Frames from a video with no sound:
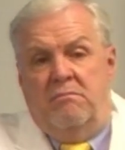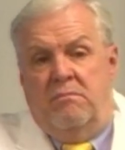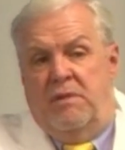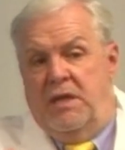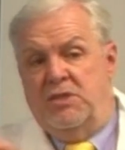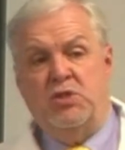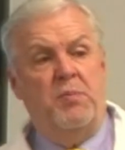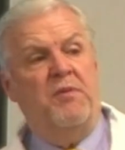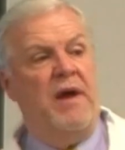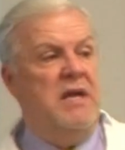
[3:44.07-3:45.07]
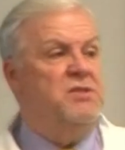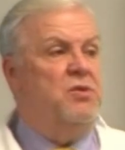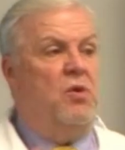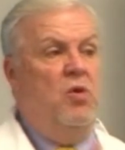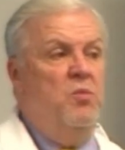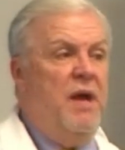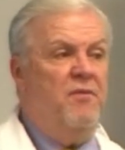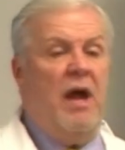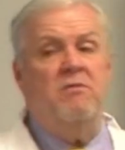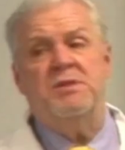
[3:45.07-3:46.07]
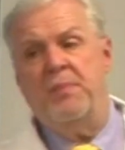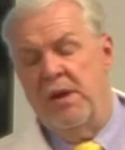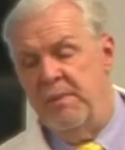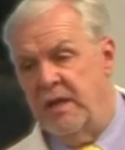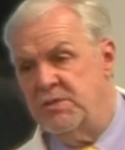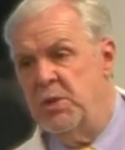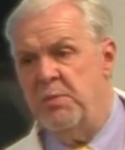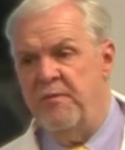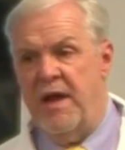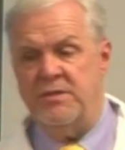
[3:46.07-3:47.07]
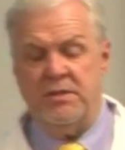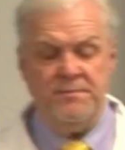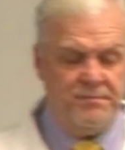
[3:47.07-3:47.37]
The supervisor or whomever, I was a paramedic supervisor